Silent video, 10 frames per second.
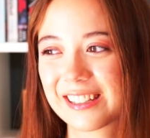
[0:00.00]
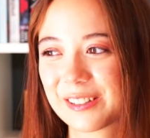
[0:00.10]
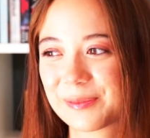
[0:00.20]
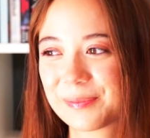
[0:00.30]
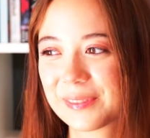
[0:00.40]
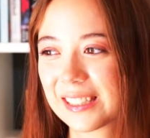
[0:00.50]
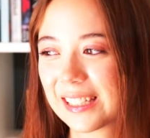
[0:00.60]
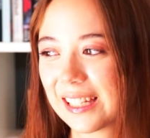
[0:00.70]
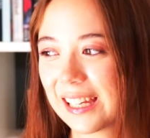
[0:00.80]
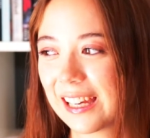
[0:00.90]
Um,
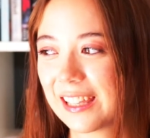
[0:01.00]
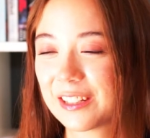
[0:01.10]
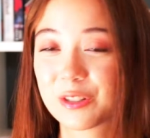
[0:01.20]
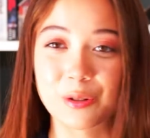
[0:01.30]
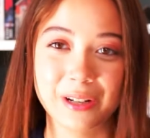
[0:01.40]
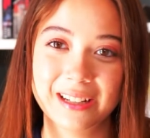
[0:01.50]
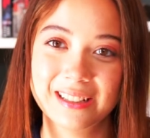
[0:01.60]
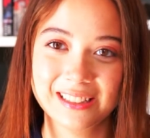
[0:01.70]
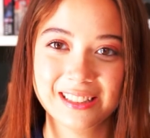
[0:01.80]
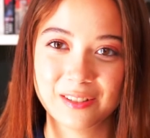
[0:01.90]
And enjoying.
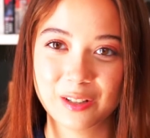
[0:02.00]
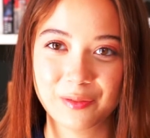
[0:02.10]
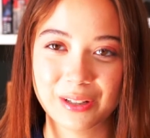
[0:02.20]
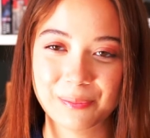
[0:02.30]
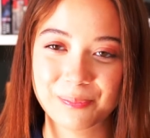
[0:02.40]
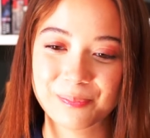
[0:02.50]
It's very fun.